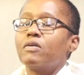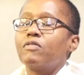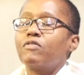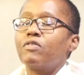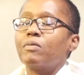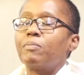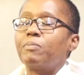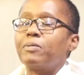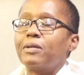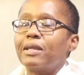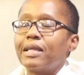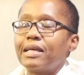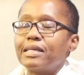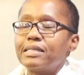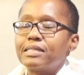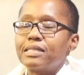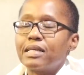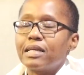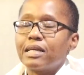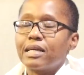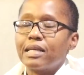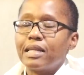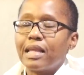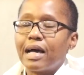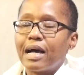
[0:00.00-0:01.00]
for
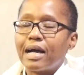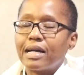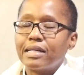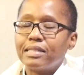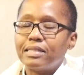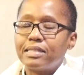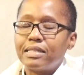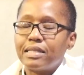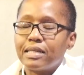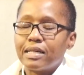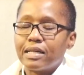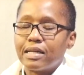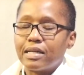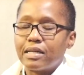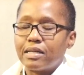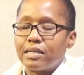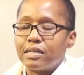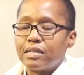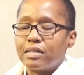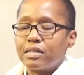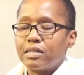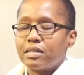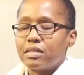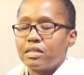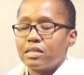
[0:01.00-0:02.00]
placing an idea
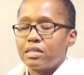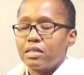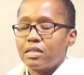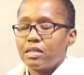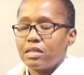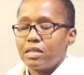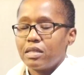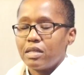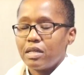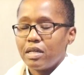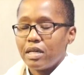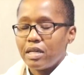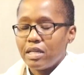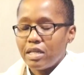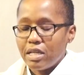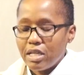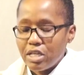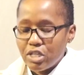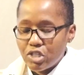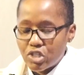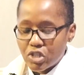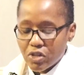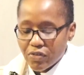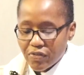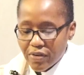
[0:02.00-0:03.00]
in
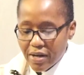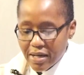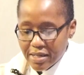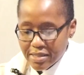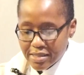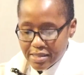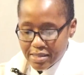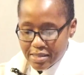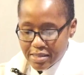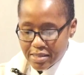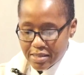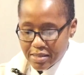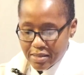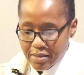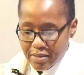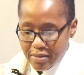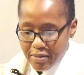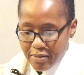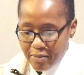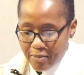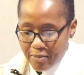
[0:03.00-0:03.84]
each of us.